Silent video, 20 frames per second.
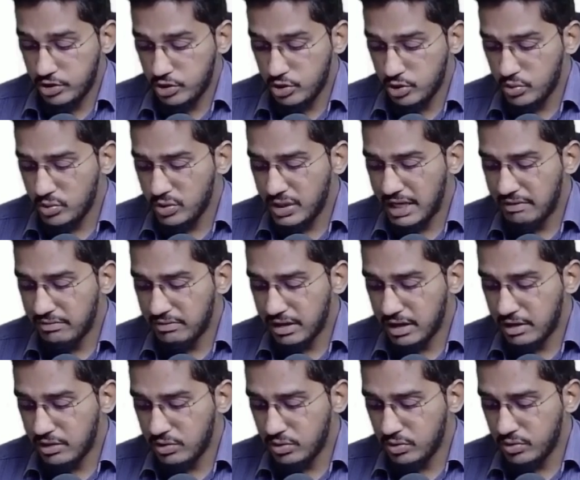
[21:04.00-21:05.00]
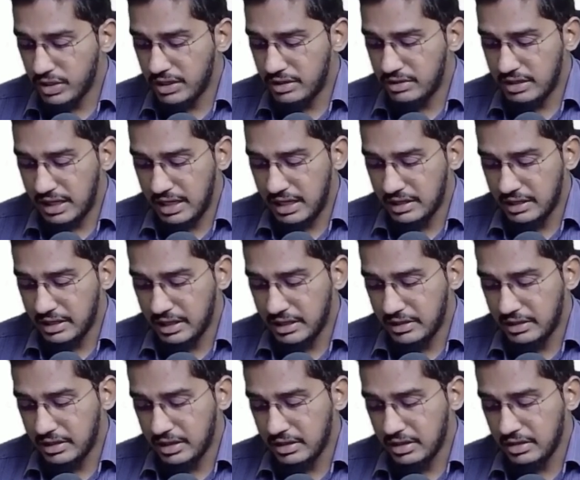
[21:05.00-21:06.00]
you would have concluded that
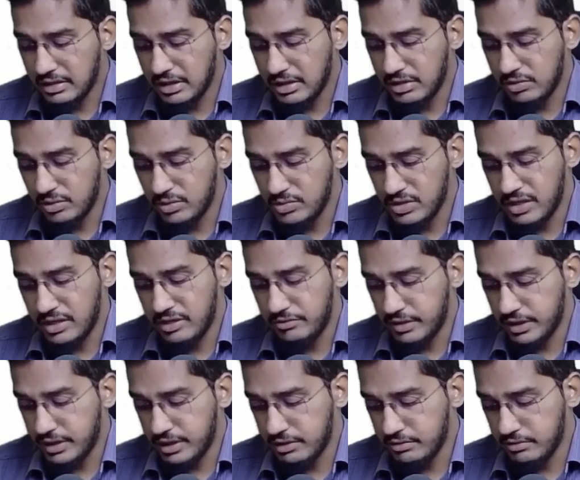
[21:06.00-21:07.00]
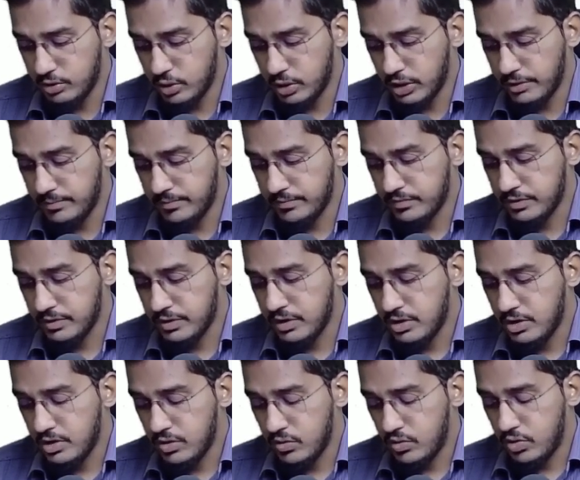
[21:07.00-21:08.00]
internal controls are effective only.
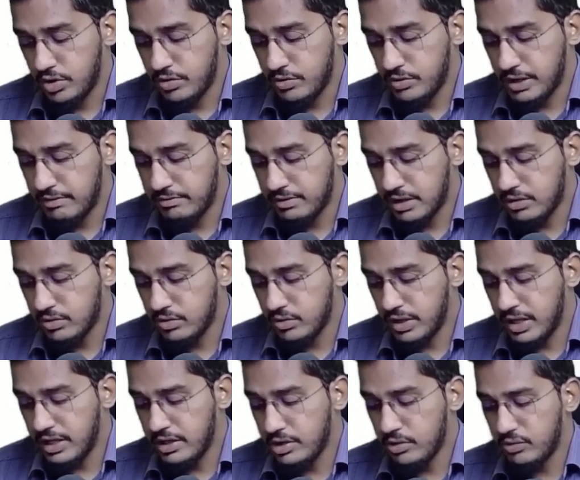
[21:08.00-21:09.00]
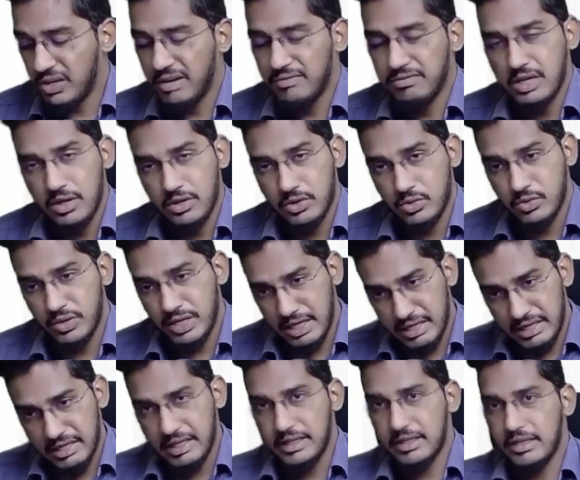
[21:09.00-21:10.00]
What you would have concluded? You would have
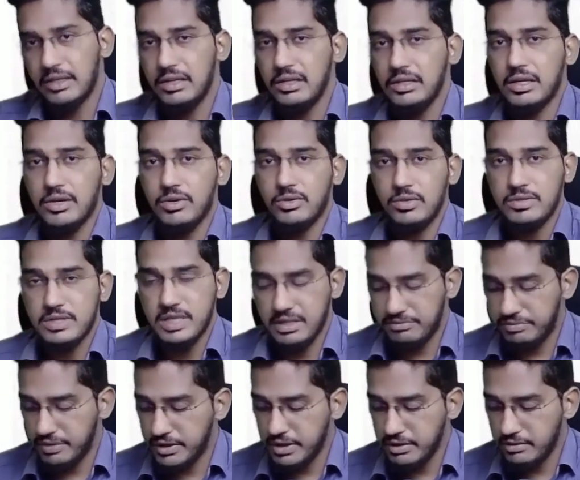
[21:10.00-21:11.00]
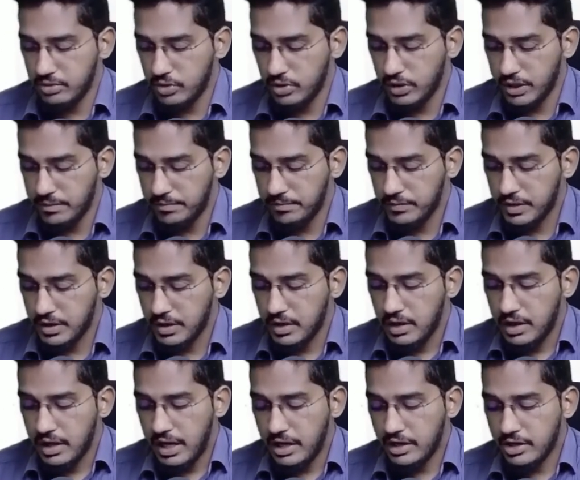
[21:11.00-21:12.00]
concluded internal controls are effective only.
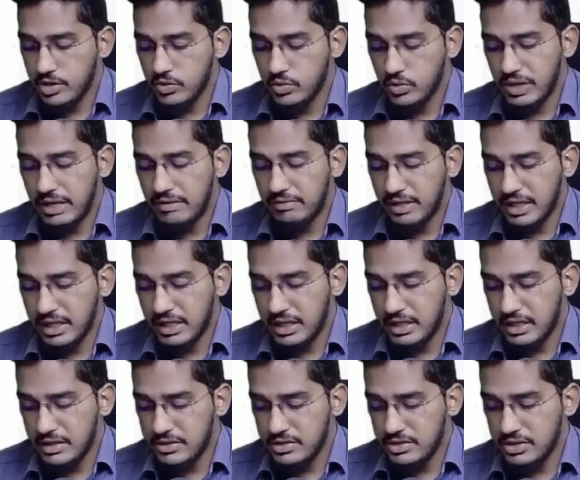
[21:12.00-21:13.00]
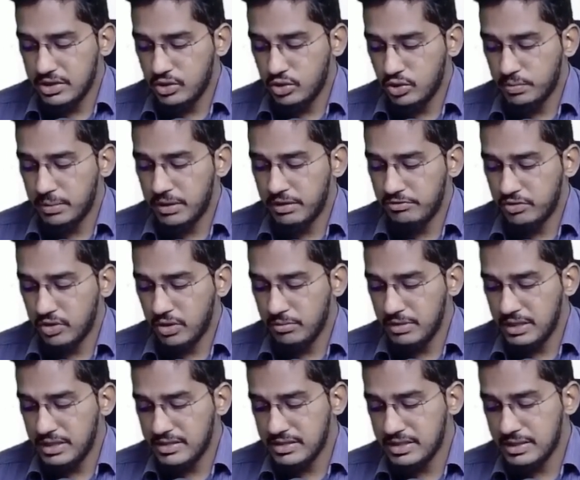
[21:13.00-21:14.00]
And you would have taken a decision to perform
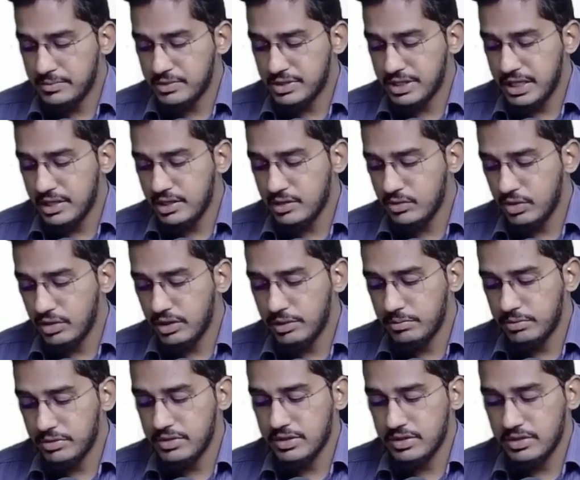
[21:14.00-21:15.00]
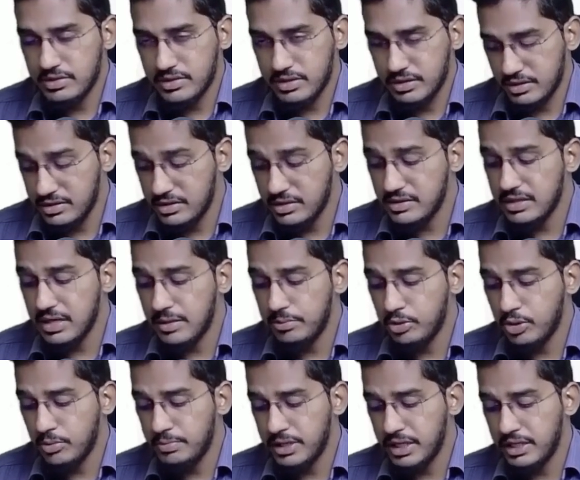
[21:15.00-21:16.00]
less substantive audit procedures. This is the
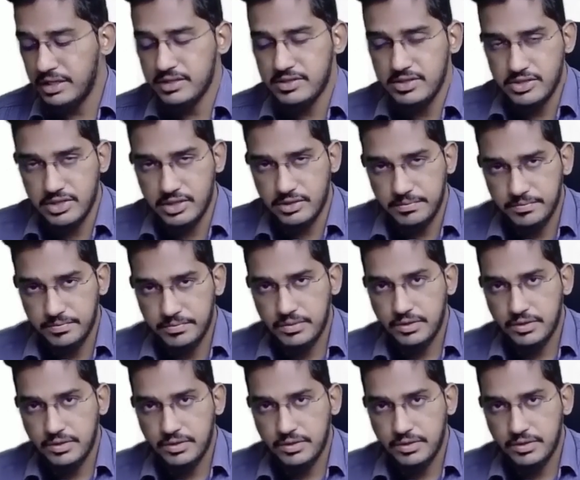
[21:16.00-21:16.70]
appropriate decision.